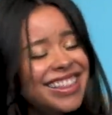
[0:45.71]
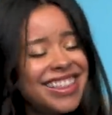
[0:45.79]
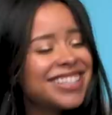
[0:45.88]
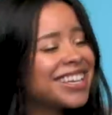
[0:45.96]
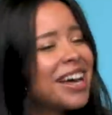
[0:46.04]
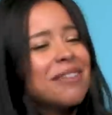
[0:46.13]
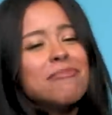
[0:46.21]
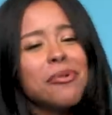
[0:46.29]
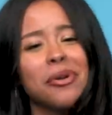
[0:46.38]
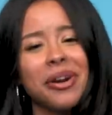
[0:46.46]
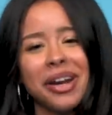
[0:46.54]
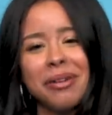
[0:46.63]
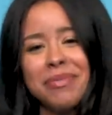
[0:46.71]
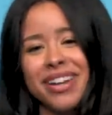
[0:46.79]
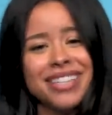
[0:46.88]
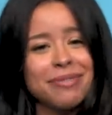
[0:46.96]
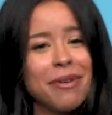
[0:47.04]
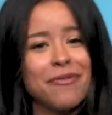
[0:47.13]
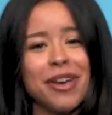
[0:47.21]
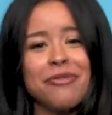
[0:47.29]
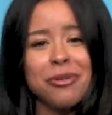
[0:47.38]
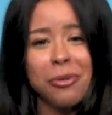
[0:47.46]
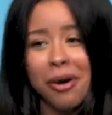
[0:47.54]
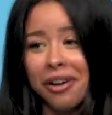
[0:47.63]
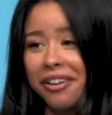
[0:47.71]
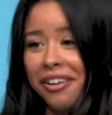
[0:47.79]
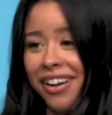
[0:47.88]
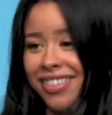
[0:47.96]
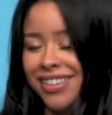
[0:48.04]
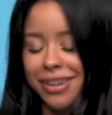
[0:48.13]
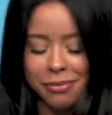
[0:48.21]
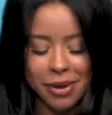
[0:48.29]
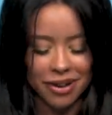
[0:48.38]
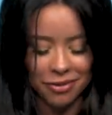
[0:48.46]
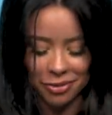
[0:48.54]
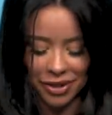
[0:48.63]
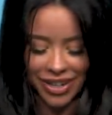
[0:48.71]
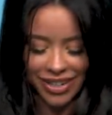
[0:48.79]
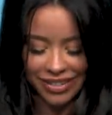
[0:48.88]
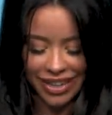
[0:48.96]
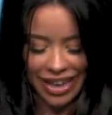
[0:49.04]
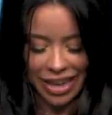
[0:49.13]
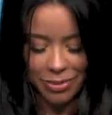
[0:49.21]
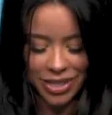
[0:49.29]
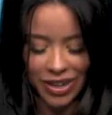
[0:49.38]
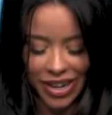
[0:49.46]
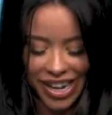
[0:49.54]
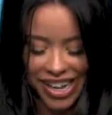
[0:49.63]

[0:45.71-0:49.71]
That's kind of boring, but it's my favorite water. I think I might have wanted to like Amazon